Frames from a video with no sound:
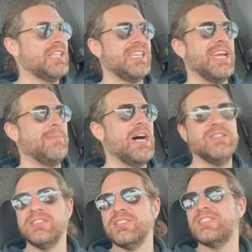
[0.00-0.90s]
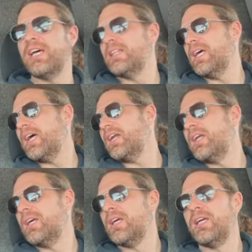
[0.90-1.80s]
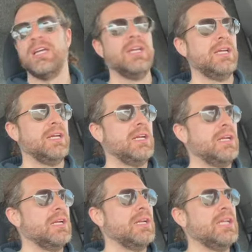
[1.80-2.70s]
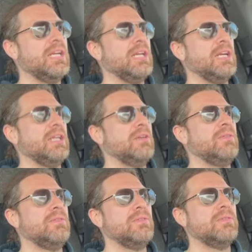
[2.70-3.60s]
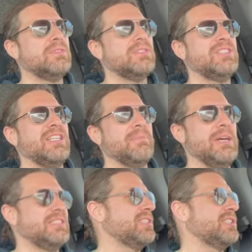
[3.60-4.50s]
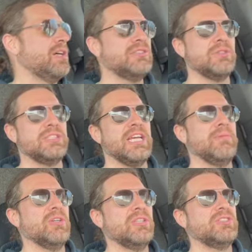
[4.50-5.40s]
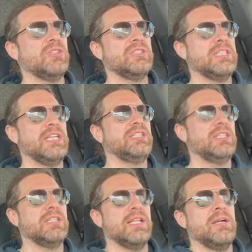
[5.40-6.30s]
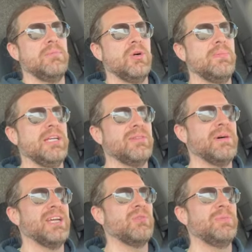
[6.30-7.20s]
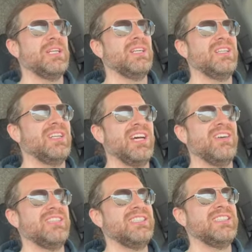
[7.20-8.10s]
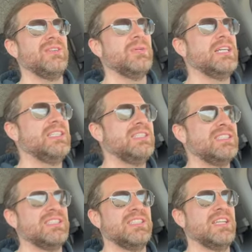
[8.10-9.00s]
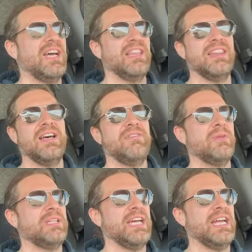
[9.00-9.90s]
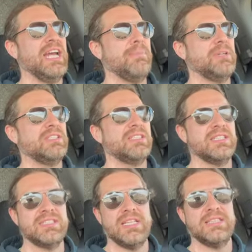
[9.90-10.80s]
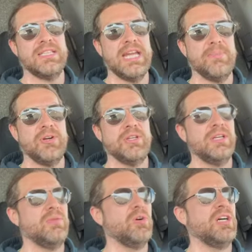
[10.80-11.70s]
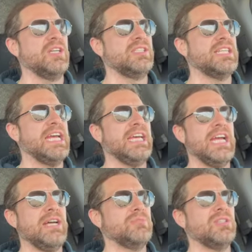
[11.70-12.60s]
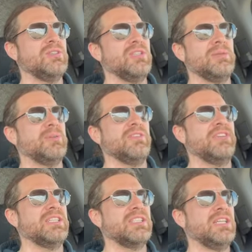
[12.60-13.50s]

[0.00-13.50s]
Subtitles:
came out and said that he sent a message out to his neighborhood association to let them know about the BikeMobile and how easy it was. And I love it when that happens, because his neighborhood was absolutely perfect.